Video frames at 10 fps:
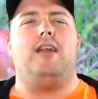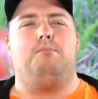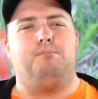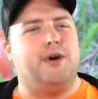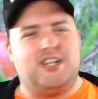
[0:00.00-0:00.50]
got
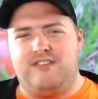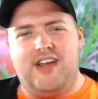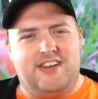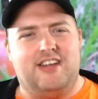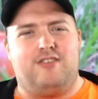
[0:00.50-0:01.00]
a bunch of
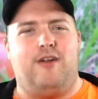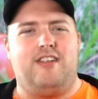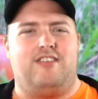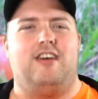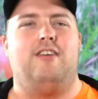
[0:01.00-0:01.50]
ideas for
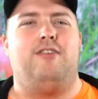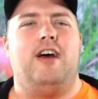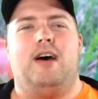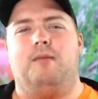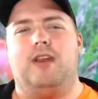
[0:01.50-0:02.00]
that
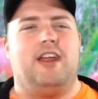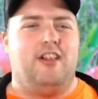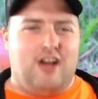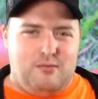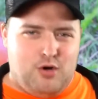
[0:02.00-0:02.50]
stuff. I'm going to get
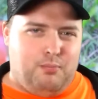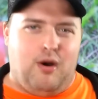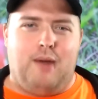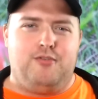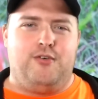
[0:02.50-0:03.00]
a lot more
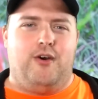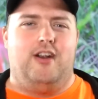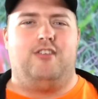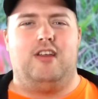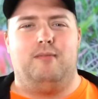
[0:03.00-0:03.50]
props for
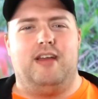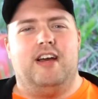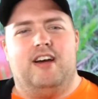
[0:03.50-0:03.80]
it. It's going to be